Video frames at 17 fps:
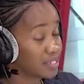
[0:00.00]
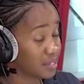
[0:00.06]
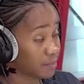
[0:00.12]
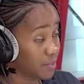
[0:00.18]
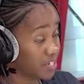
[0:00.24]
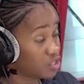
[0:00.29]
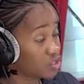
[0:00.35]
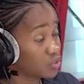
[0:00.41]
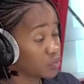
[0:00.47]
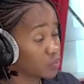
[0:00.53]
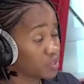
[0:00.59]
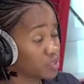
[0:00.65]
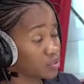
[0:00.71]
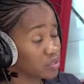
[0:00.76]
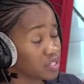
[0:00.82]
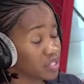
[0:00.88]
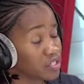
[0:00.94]
I mentioned, we
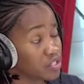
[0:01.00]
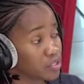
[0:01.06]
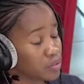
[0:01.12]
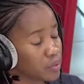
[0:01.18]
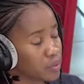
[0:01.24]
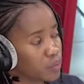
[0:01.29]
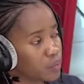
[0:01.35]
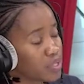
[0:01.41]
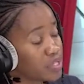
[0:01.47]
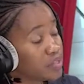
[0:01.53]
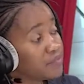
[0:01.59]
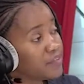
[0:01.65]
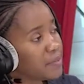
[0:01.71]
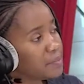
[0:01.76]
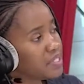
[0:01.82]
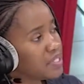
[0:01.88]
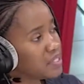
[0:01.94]
don't take children with
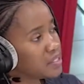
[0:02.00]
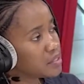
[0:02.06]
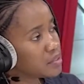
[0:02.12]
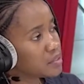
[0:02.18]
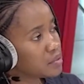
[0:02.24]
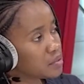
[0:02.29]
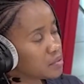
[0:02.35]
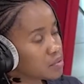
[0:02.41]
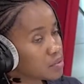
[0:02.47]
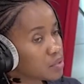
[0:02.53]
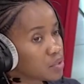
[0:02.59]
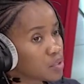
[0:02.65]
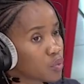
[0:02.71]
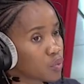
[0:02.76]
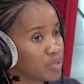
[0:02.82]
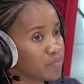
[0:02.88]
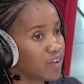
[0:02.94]
families. Mm-hmm.
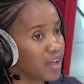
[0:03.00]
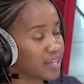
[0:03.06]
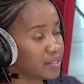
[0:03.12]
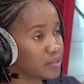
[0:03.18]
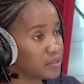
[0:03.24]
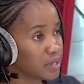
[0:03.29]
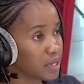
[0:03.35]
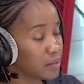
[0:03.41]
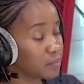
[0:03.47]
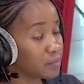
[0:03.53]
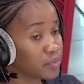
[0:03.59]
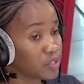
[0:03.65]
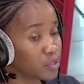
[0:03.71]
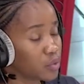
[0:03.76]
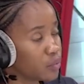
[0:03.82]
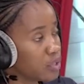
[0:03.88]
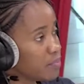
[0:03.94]
So we've had,
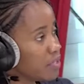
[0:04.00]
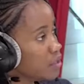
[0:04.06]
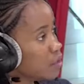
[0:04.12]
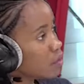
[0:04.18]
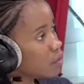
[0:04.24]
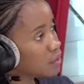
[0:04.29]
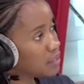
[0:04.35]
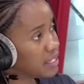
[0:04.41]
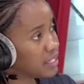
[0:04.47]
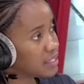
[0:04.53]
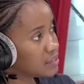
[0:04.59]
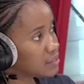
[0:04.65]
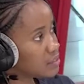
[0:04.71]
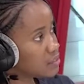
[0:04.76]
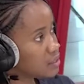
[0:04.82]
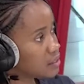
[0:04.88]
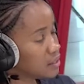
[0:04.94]
you know, women call
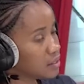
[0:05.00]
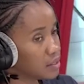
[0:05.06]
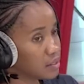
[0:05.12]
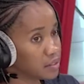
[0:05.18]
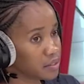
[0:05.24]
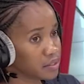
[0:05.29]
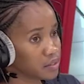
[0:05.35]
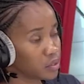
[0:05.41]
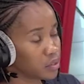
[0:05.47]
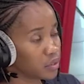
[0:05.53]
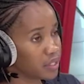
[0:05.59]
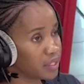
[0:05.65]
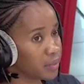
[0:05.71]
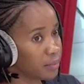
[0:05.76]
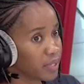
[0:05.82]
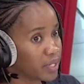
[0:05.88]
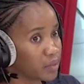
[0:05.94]
us mm-hmm.
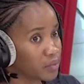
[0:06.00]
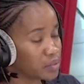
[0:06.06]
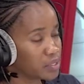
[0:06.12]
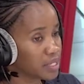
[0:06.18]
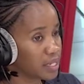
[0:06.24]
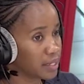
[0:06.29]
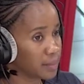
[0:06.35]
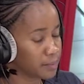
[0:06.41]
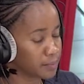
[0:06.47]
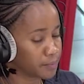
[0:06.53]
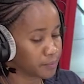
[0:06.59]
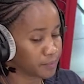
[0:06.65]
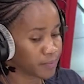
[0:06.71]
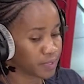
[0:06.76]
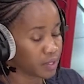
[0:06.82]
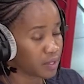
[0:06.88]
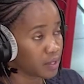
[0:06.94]
Talking about,
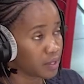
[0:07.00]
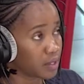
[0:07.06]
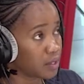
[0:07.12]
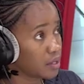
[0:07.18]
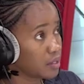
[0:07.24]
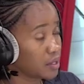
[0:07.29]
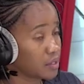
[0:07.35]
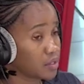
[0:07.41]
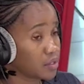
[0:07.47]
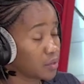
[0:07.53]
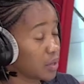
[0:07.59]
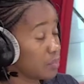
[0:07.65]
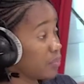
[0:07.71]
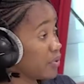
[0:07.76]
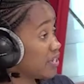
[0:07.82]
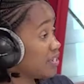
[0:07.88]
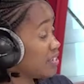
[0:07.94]
you know,
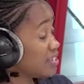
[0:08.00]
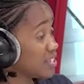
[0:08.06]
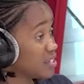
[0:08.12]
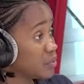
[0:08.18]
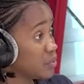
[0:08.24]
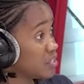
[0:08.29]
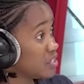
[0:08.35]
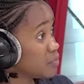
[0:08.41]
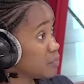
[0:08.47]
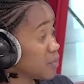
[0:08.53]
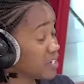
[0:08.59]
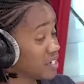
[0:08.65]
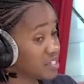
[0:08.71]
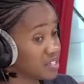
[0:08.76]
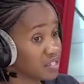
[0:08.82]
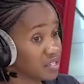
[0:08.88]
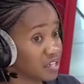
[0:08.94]
I'm pregnant. I don't want this
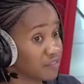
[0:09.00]
pregnancy.